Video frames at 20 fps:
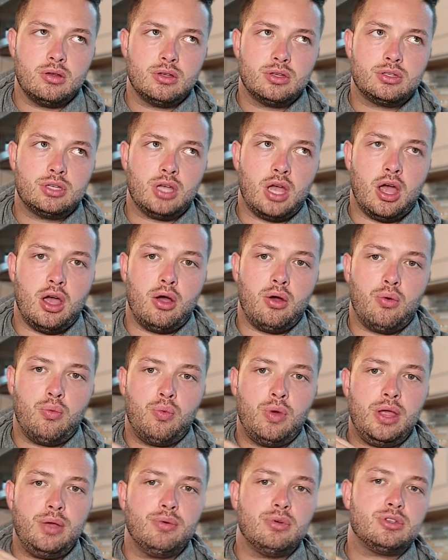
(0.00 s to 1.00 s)
So
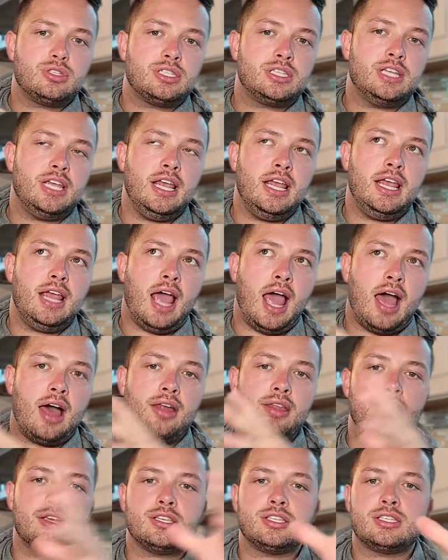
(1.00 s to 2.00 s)
we will see how
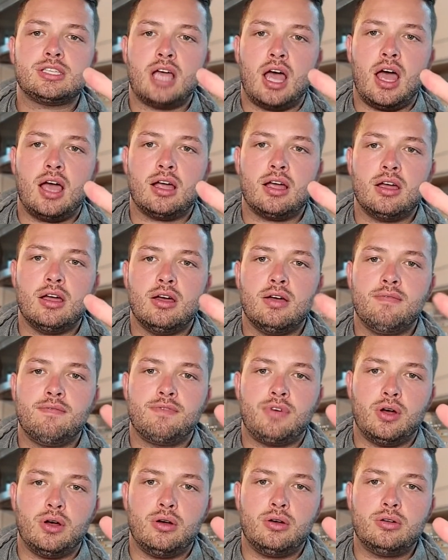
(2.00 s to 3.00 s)
this saga
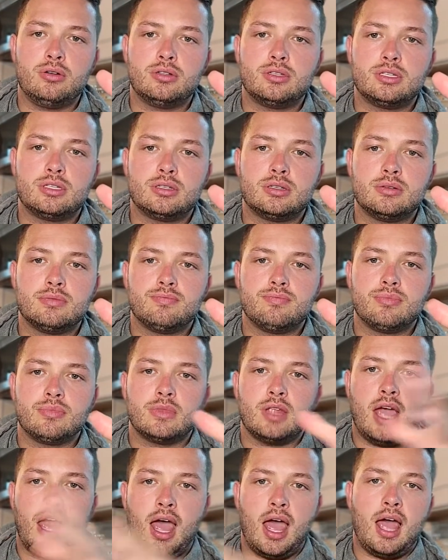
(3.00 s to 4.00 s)
unfolds
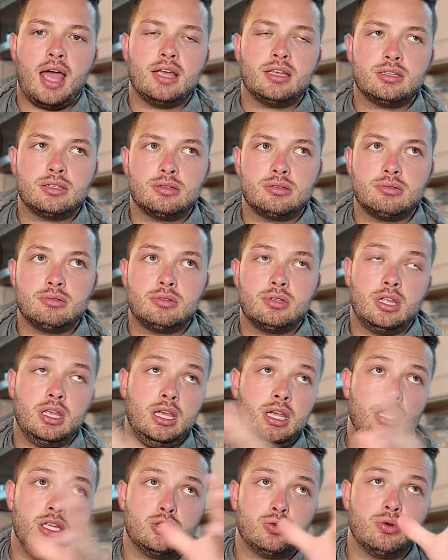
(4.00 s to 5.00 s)
as
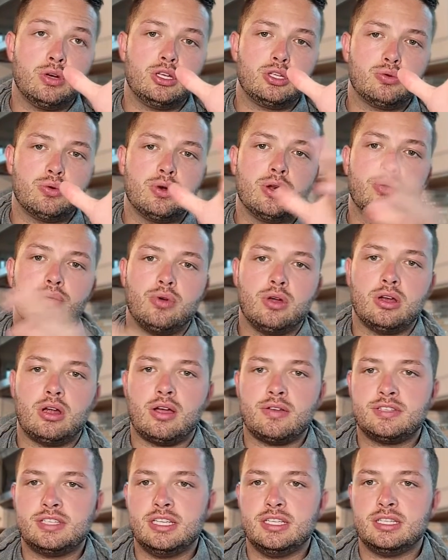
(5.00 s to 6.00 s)
the 2021
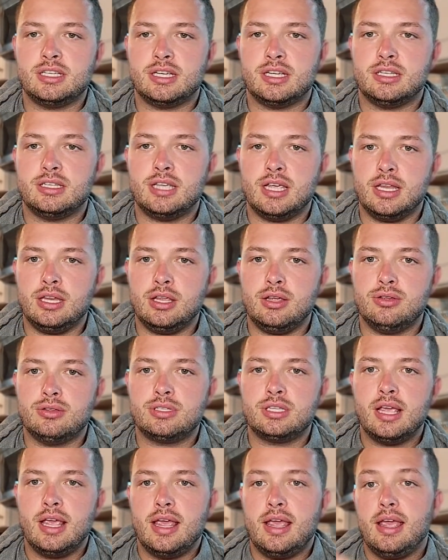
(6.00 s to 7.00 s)
offseason
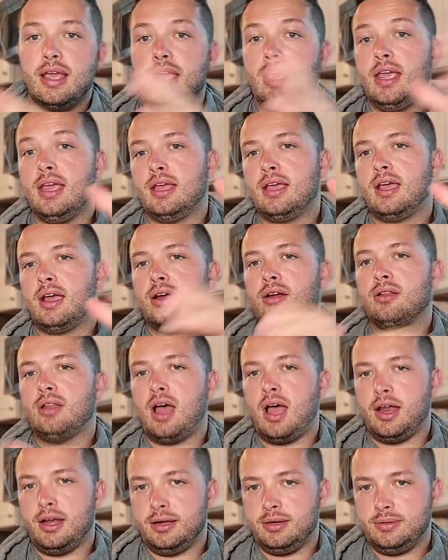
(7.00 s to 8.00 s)
continues in
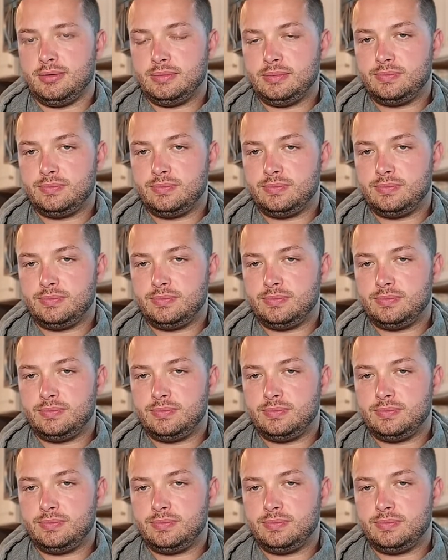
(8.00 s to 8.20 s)
Carolina.